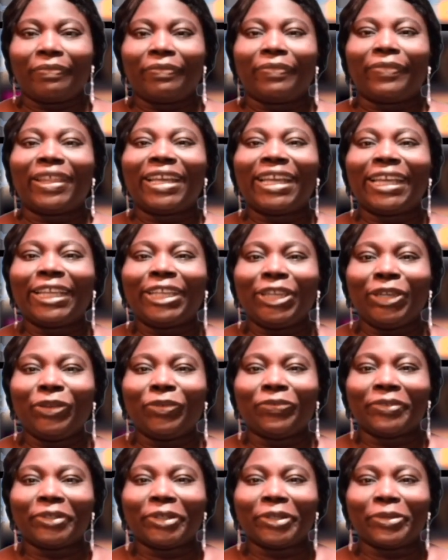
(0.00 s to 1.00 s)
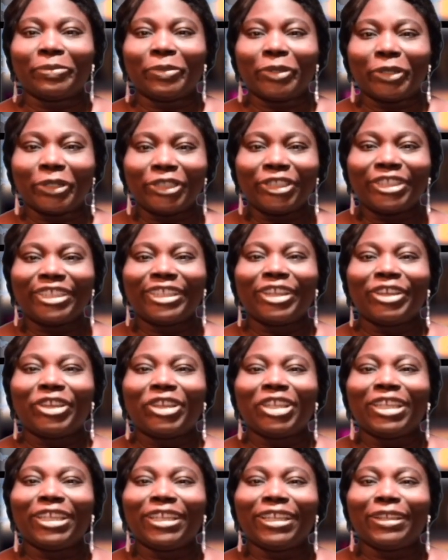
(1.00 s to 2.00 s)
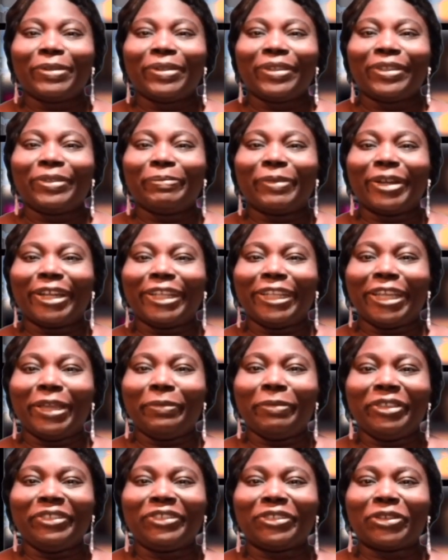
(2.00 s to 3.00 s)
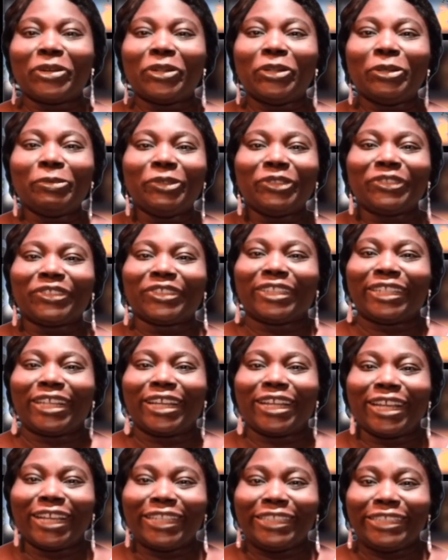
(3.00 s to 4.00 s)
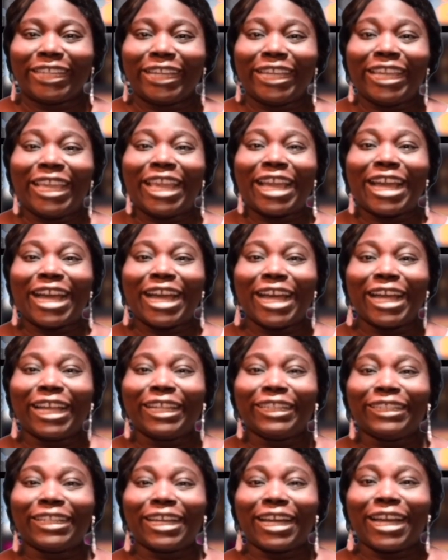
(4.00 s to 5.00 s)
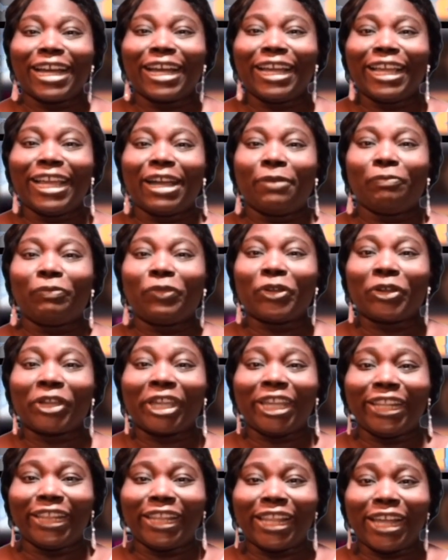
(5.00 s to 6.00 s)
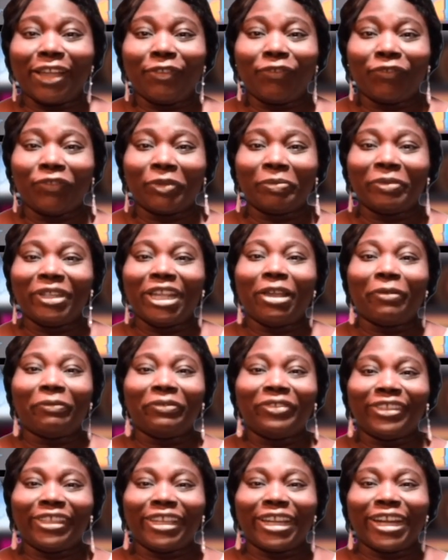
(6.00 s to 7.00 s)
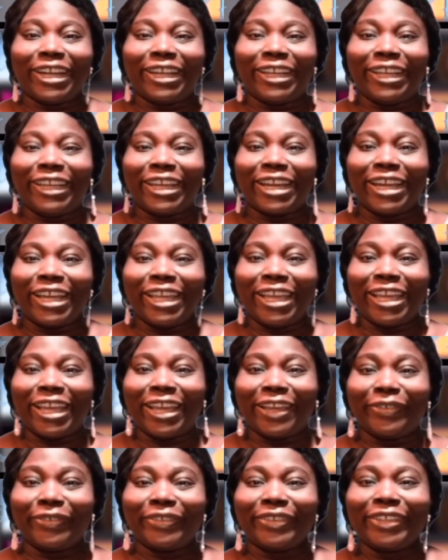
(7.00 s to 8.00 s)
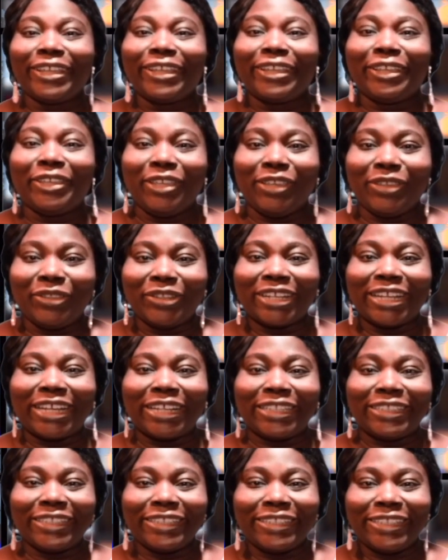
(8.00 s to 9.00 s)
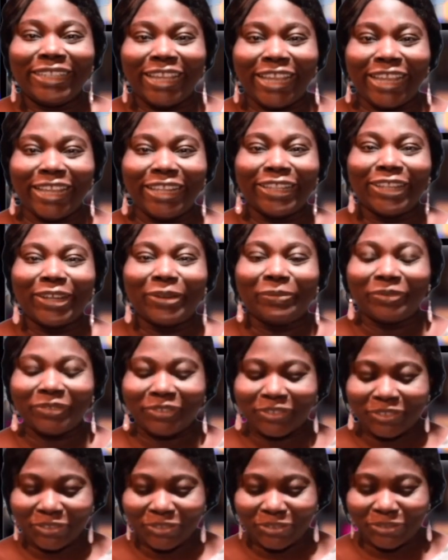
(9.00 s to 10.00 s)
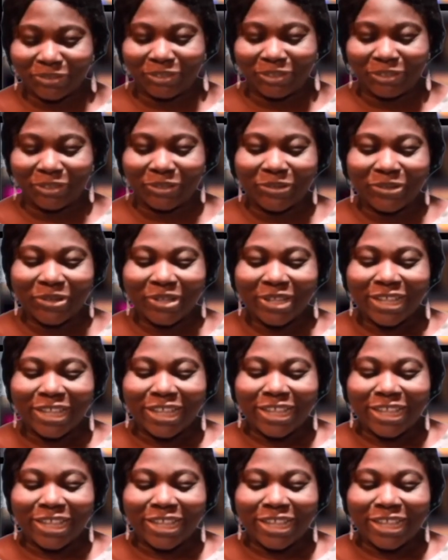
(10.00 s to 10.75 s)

Thank you very much. My name is Olubusola Ajayi, and I am talking live from the MZIAIF United Kingdom studio.